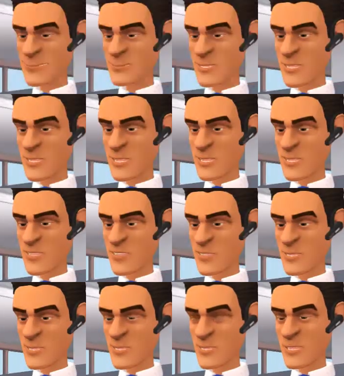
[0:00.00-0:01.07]
Well, I
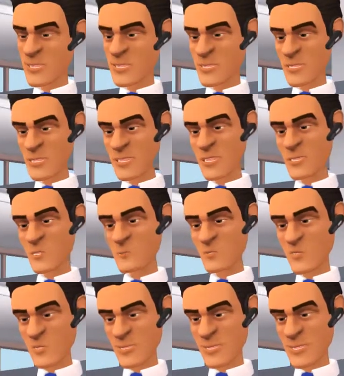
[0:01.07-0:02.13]
figured that you could
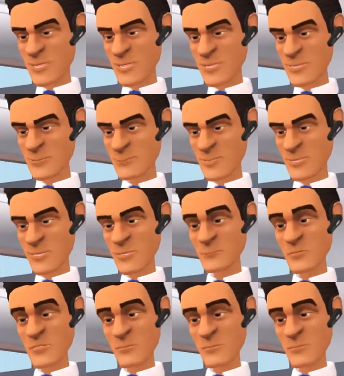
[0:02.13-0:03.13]
hopefully clear something up for